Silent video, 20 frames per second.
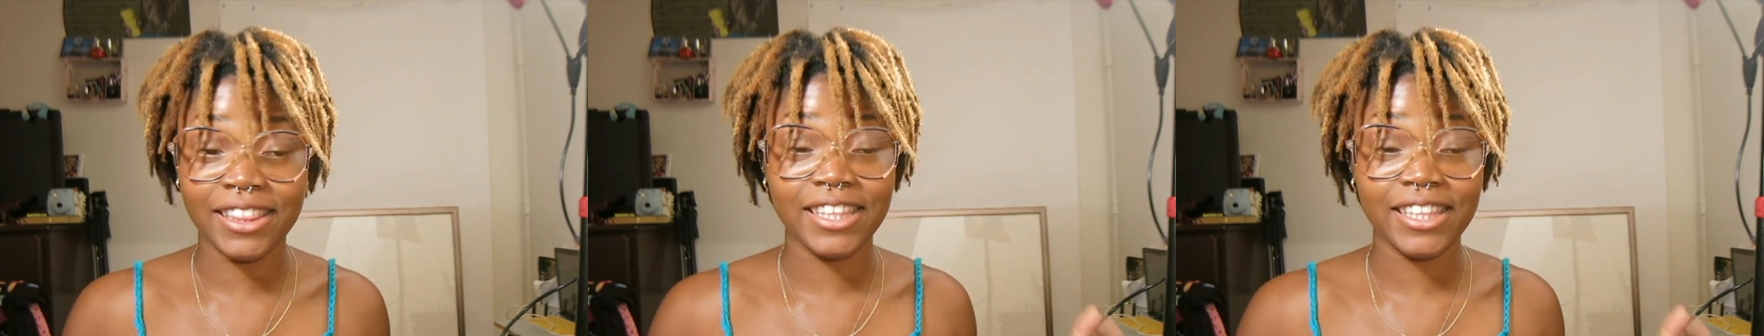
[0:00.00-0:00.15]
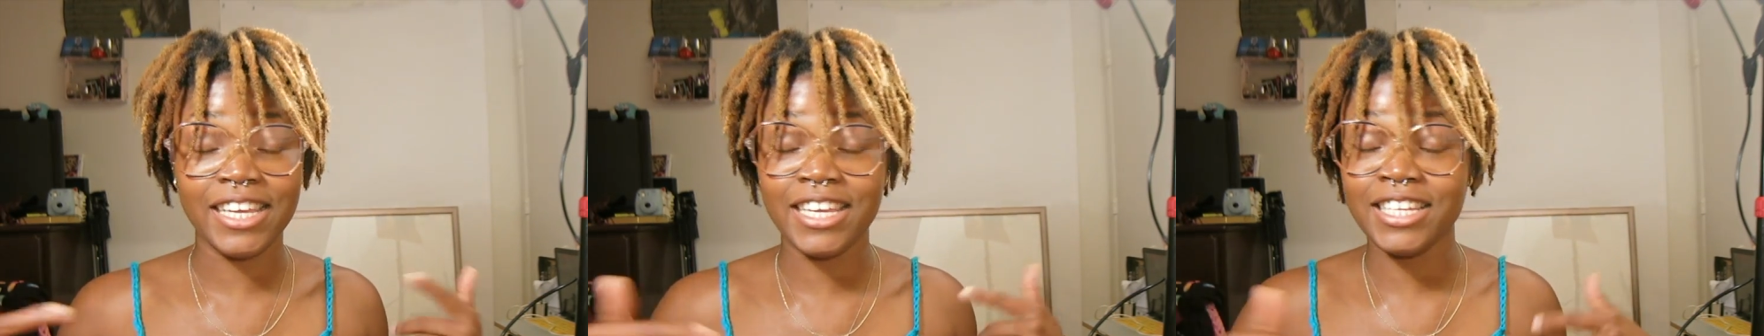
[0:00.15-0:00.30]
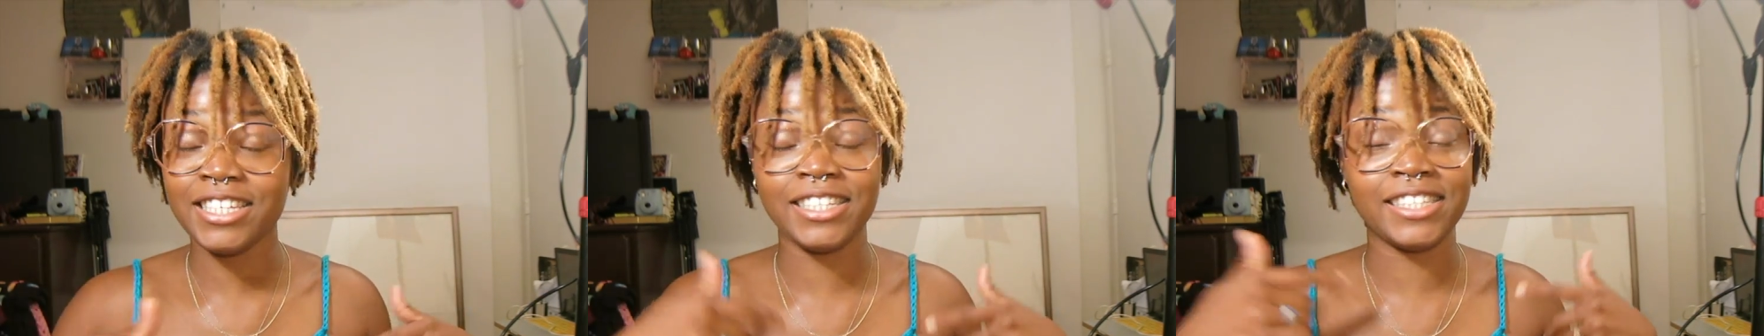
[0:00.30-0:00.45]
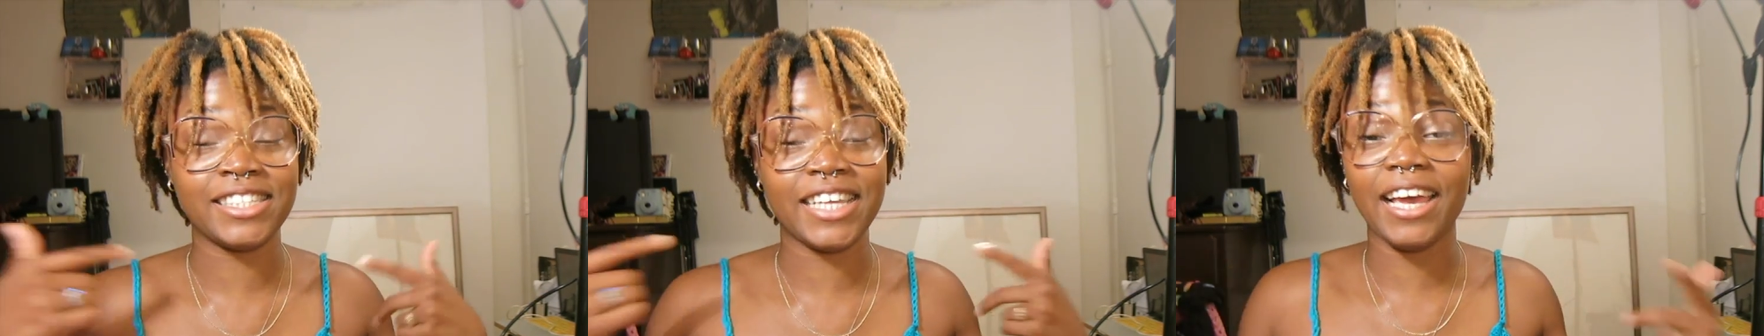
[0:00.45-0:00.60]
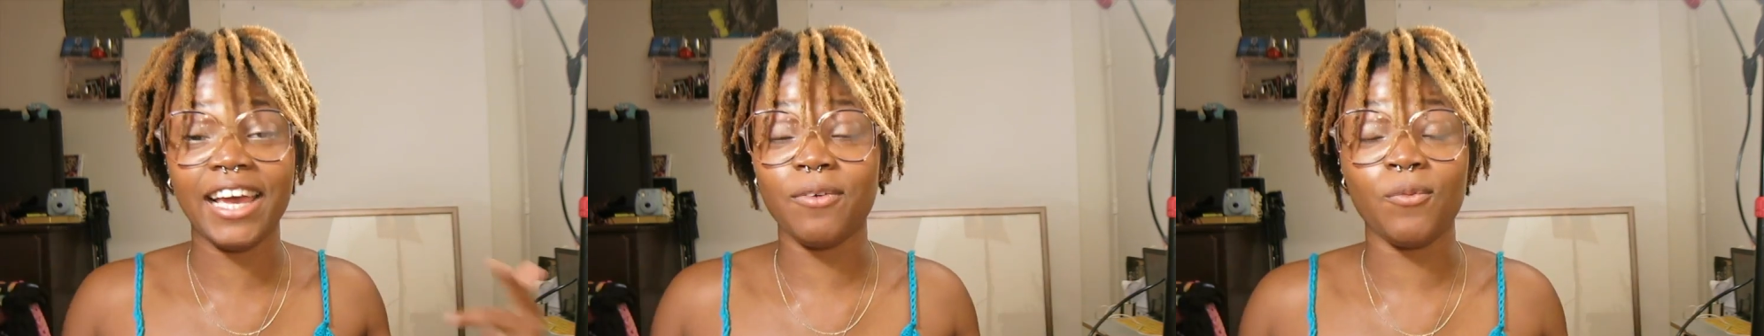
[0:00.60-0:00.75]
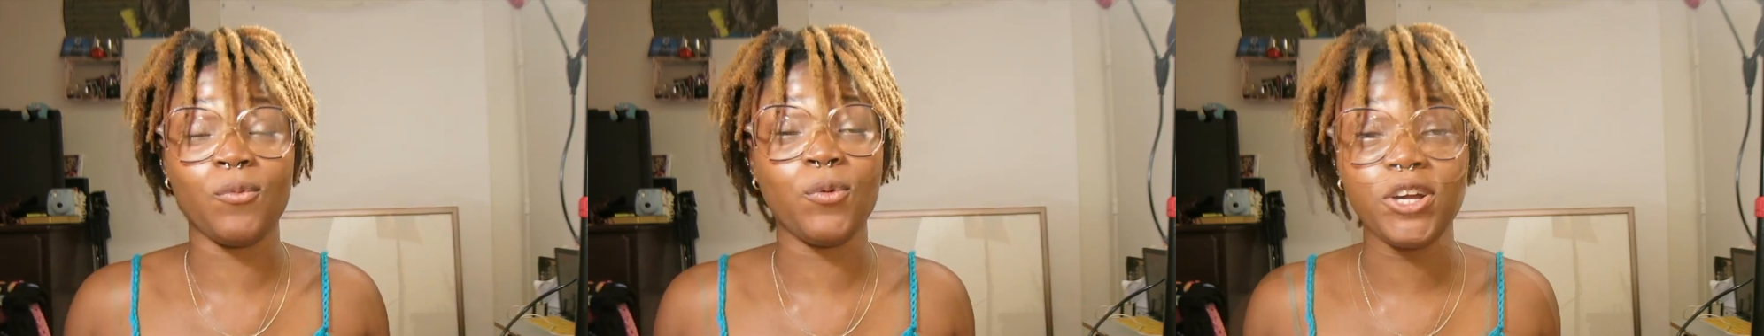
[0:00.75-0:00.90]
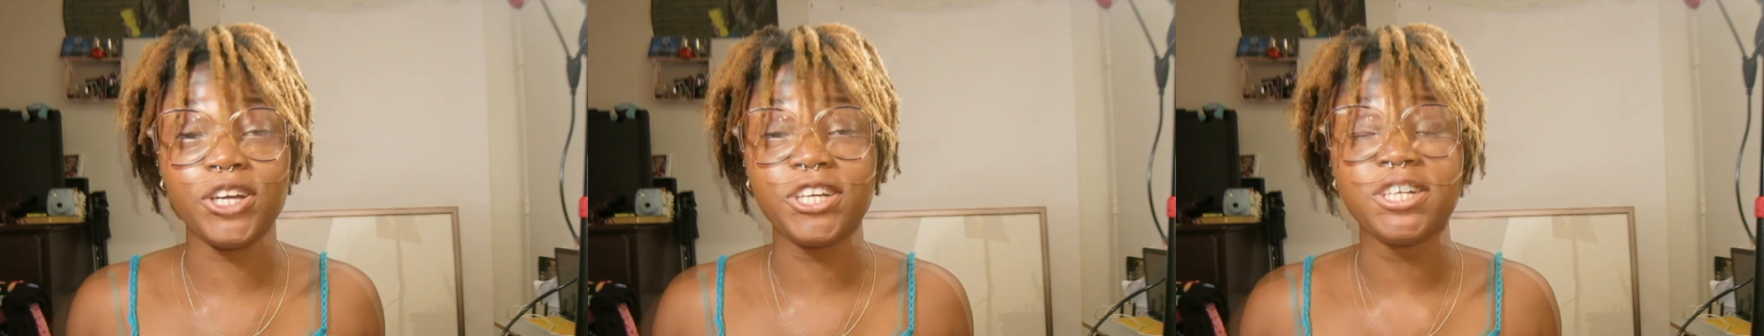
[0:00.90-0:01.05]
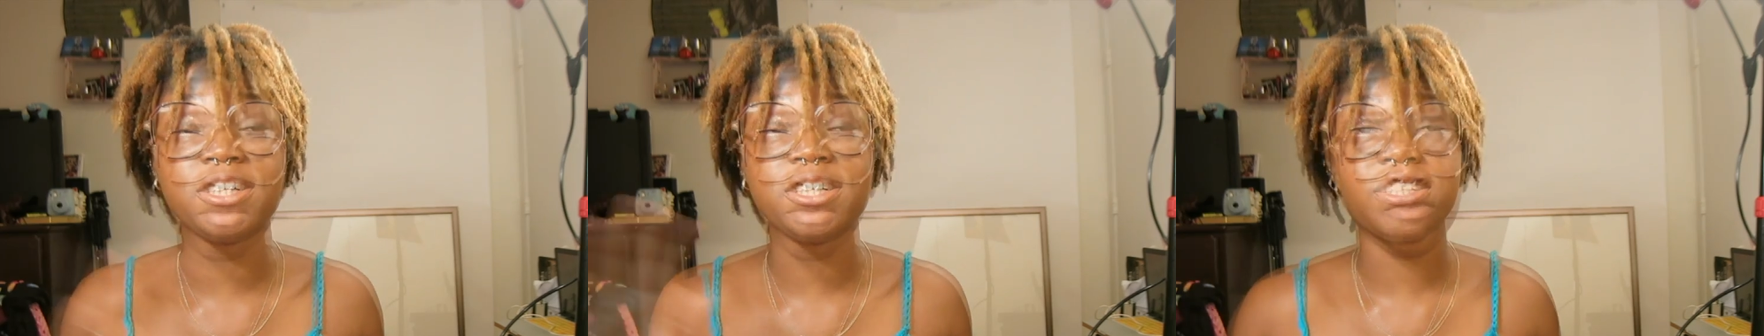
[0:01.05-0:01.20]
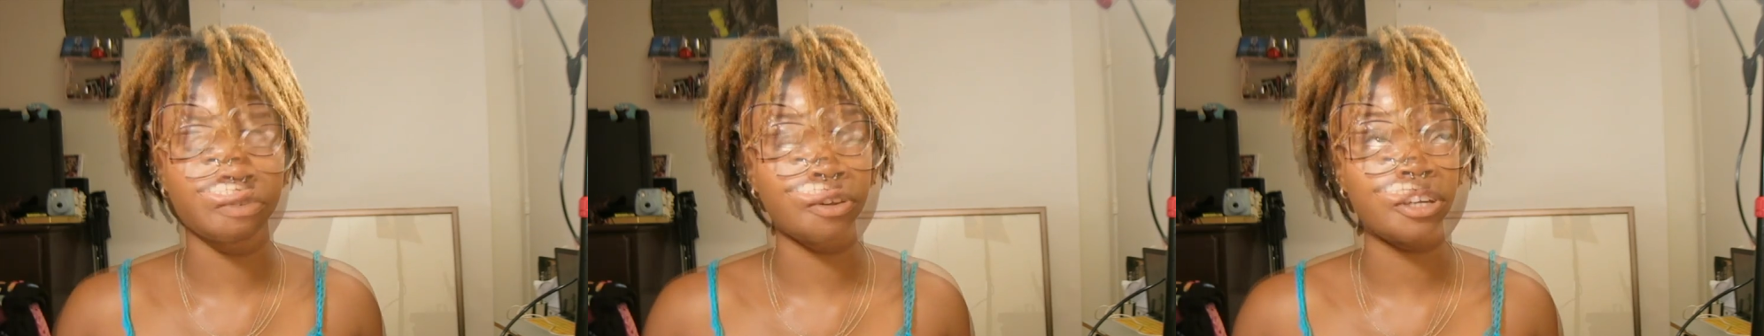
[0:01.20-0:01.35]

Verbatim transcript: His exact words.